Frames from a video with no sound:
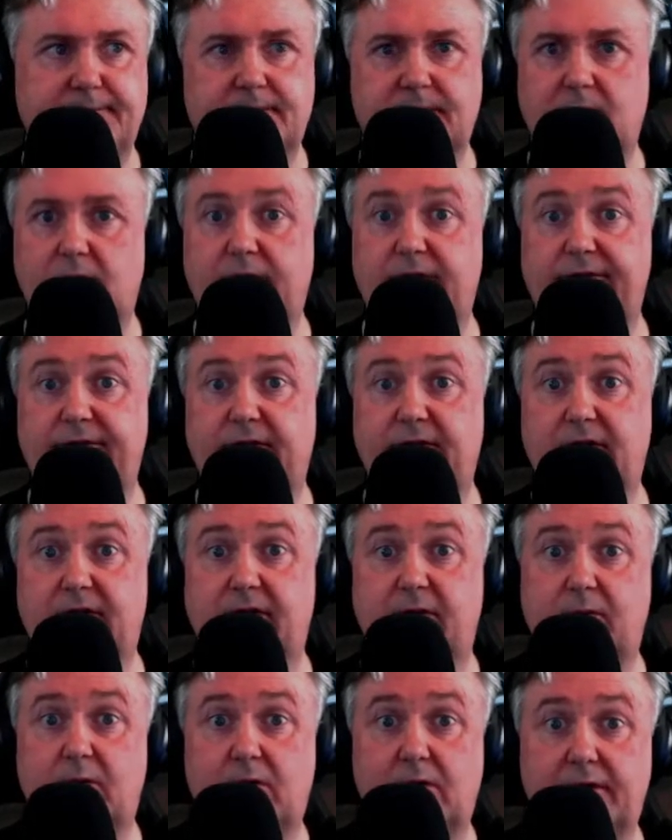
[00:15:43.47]
Other side of
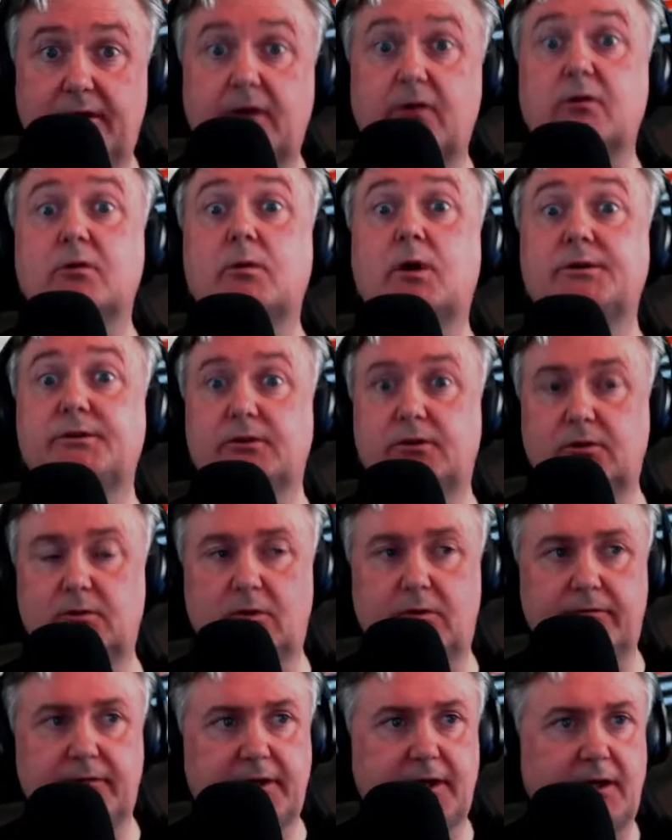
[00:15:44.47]
the world, I don't know what to
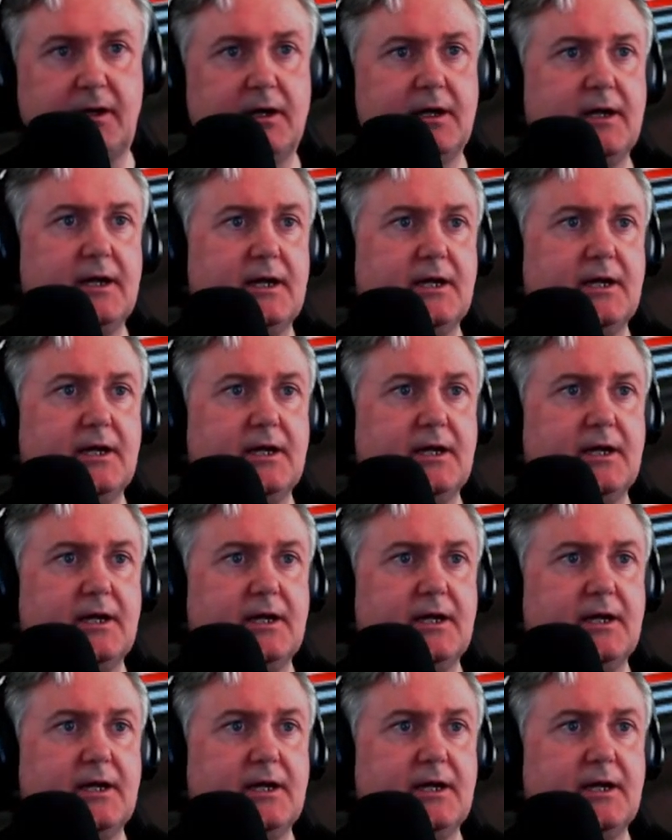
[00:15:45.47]
do over there.